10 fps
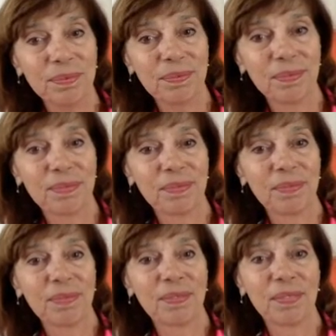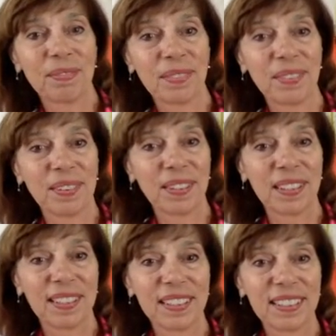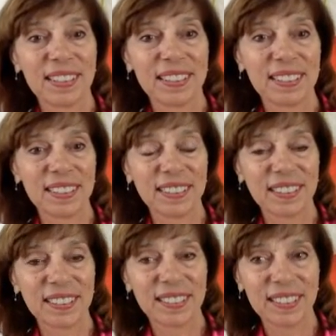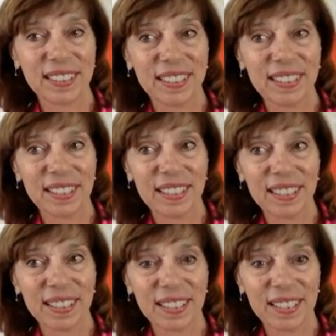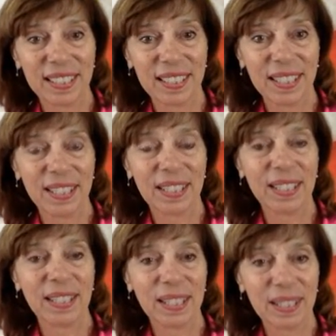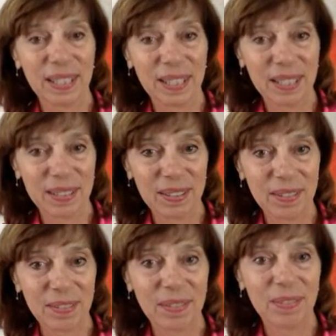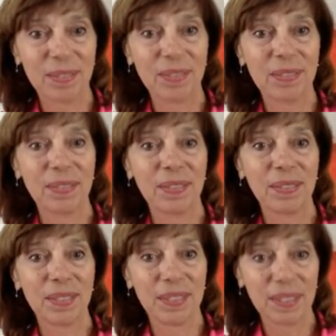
[no speech]